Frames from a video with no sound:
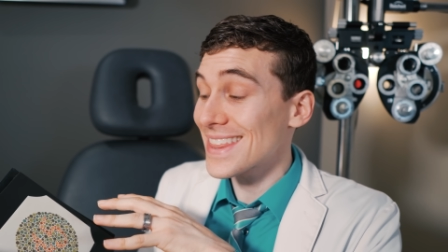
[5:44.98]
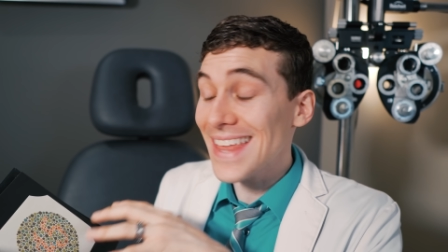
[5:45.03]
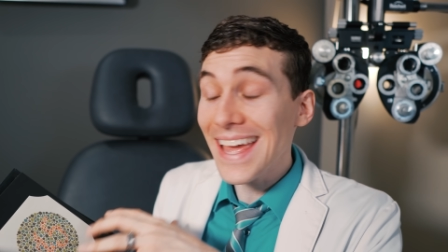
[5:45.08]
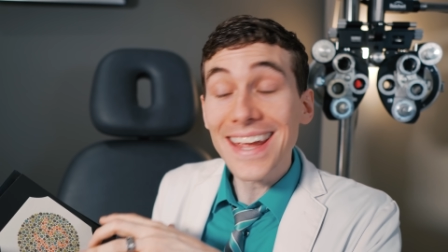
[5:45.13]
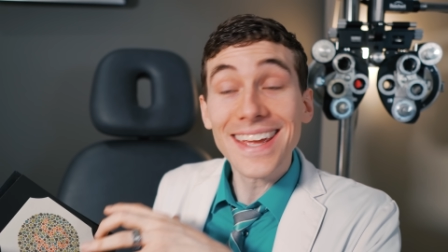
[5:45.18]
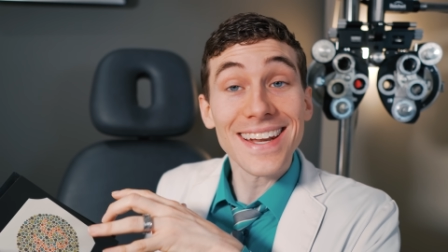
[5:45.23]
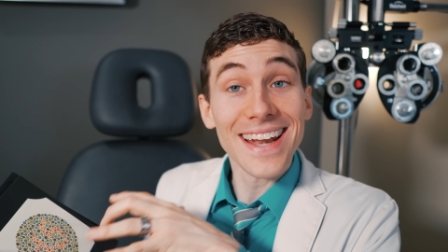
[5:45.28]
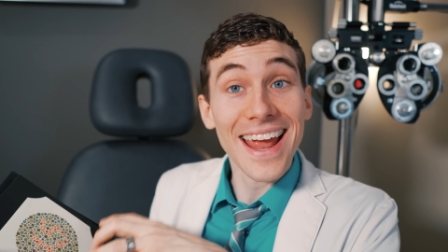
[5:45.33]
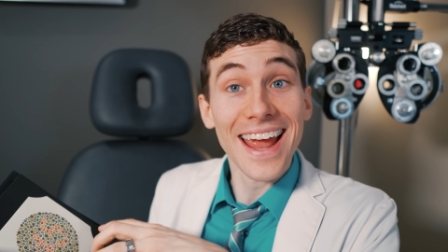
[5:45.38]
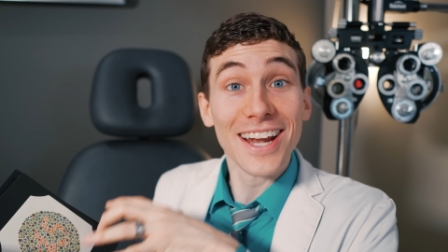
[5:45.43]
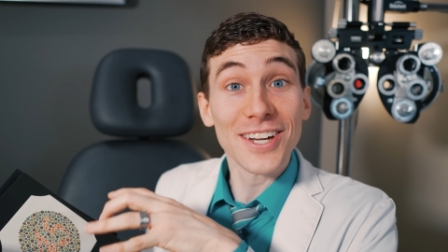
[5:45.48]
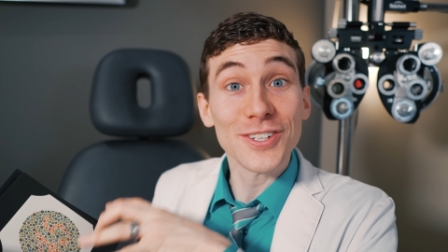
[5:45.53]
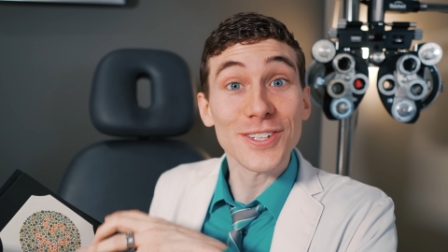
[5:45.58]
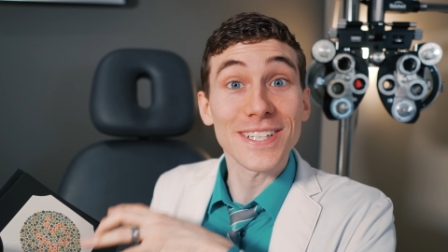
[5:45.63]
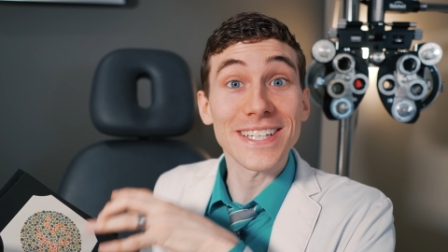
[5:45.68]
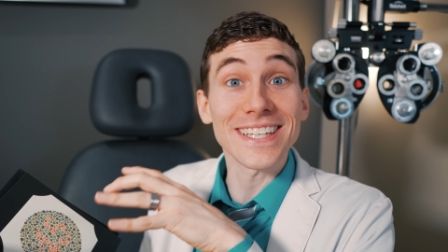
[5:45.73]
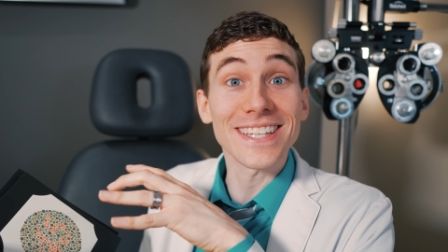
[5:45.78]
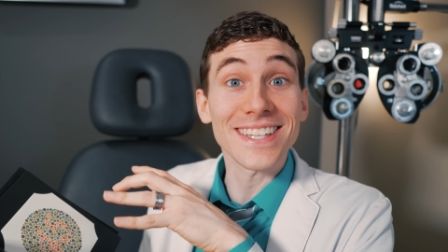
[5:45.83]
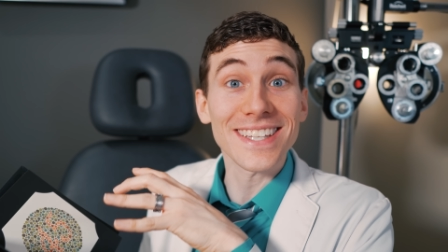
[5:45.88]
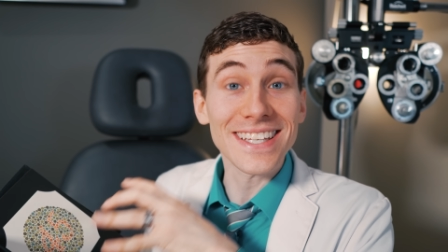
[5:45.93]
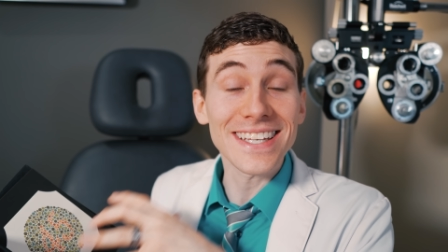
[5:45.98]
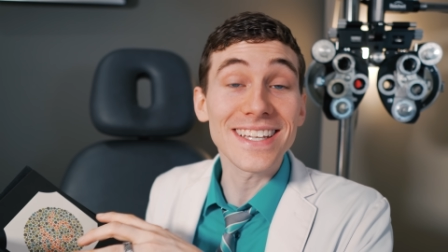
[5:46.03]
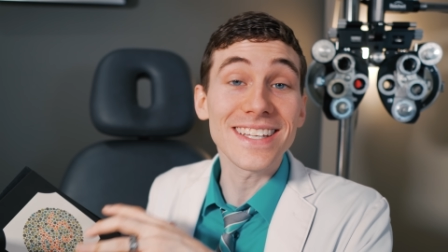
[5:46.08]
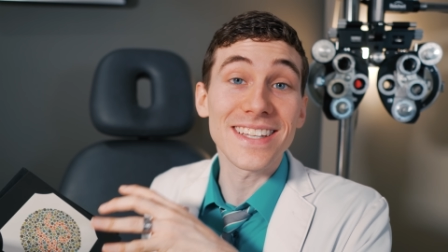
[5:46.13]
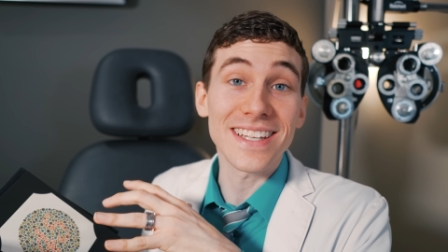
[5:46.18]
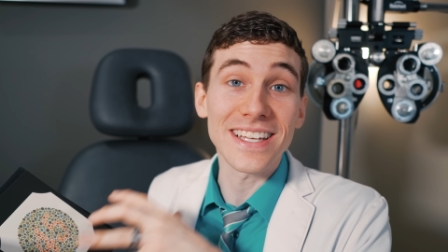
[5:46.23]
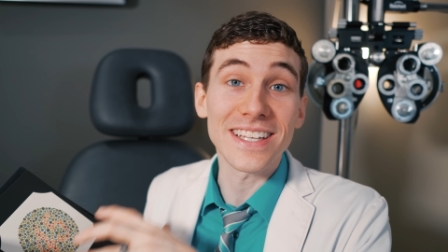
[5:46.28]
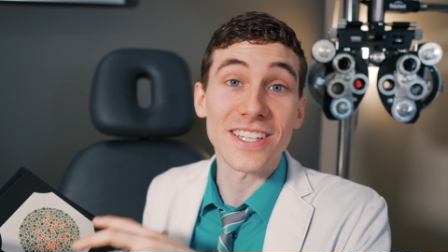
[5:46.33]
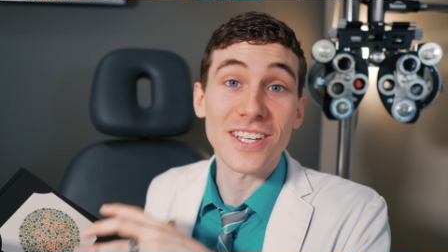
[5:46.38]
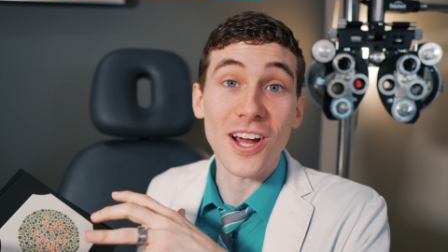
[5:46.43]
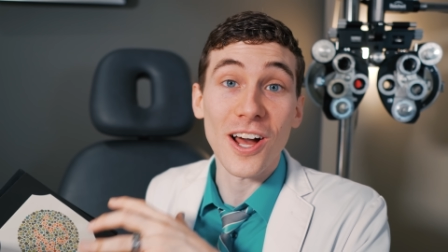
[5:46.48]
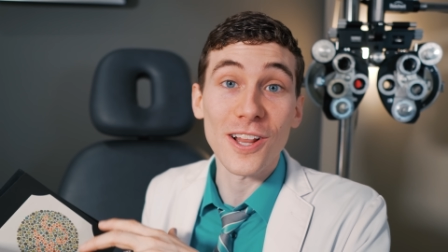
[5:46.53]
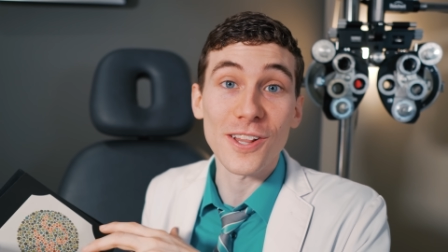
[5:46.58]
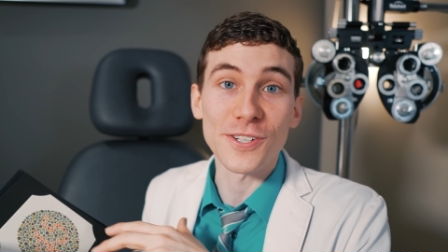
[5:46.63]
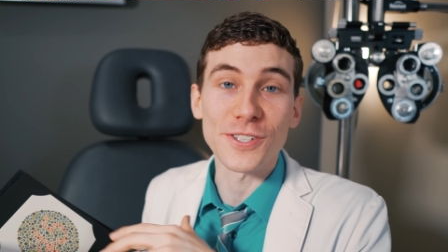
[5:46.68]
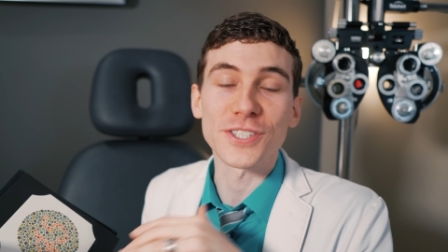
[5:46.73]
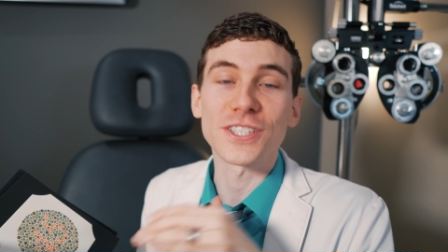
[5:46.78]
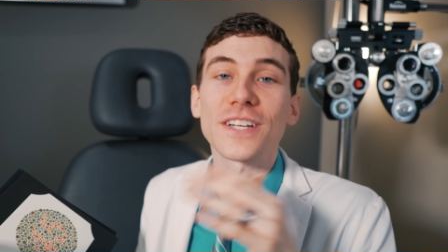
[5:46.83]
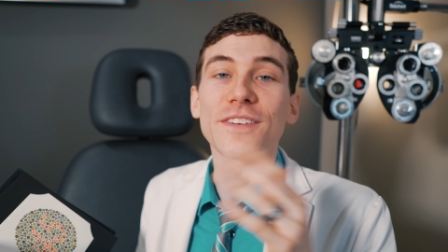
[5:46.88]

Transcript: they can actually see these colors.